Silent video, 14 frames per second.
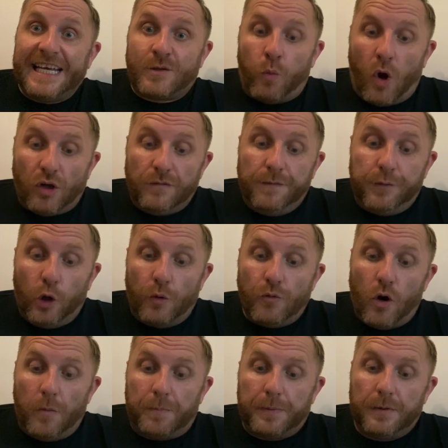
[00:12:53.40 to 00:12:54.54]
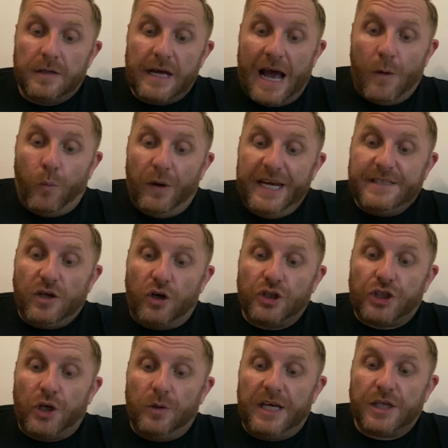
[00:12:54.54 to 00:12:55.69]
1 floor up, and we saw
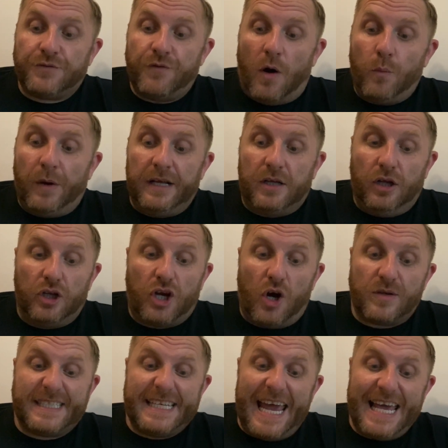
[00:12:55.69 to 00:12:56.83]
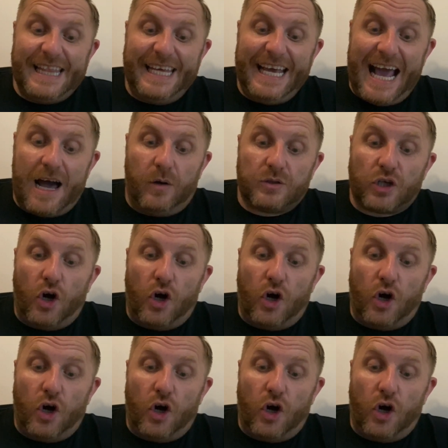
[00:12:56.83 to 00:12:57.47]
Julius Rotwinkle go sailing out